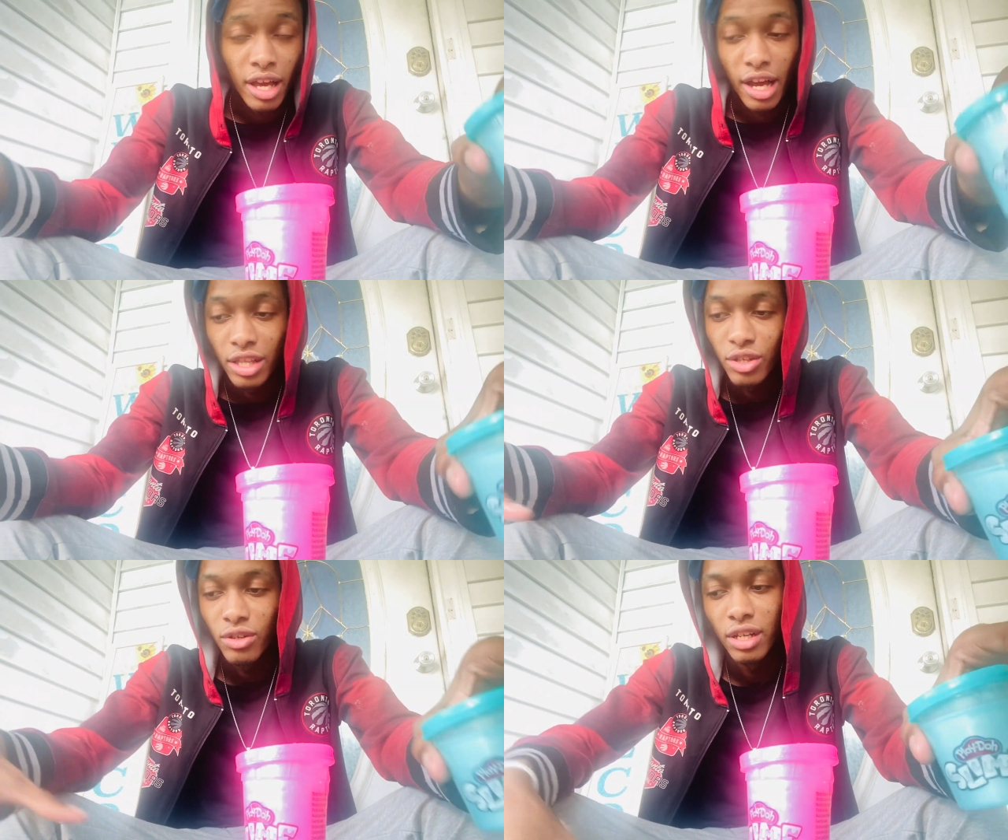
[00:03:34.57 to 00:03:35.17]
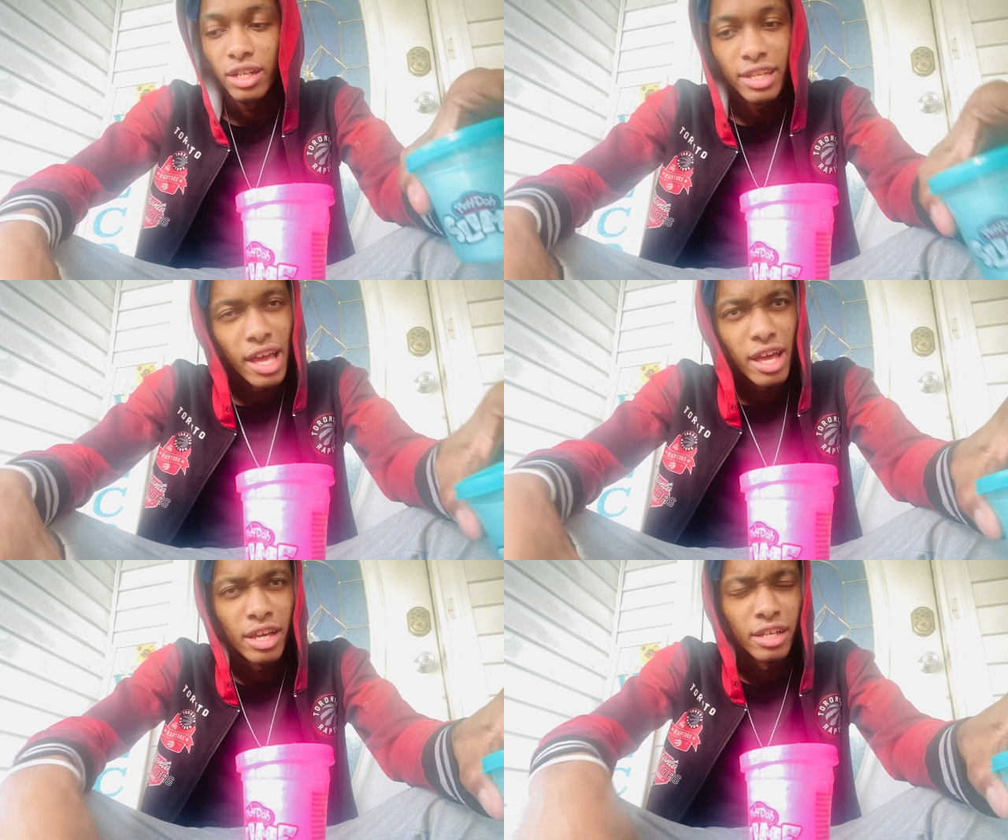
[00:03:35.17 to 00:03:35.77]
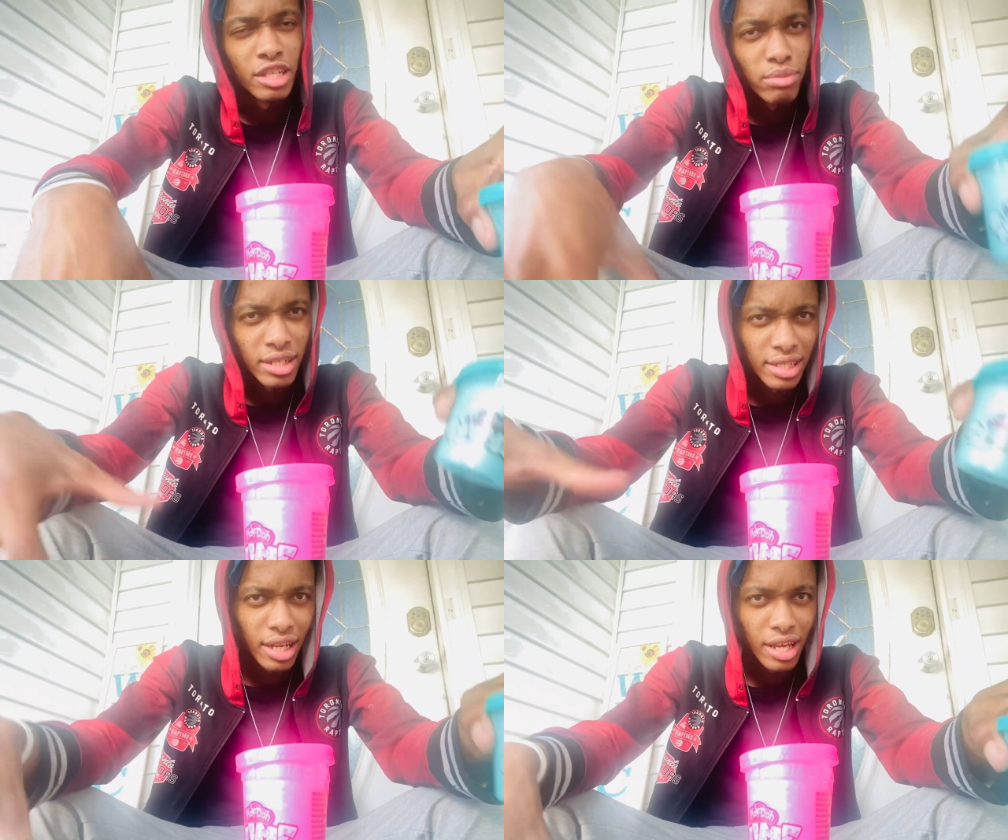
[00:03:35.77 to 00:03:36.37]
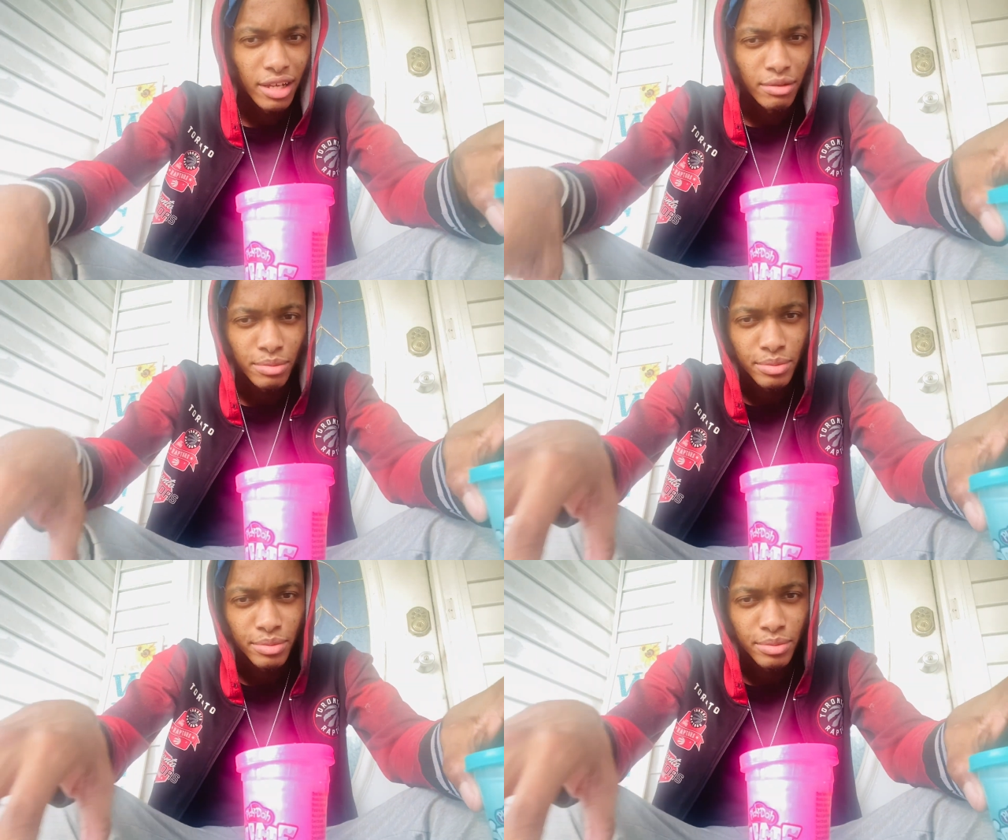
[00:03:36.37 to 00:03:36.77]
I told her, yeah, let's play slime.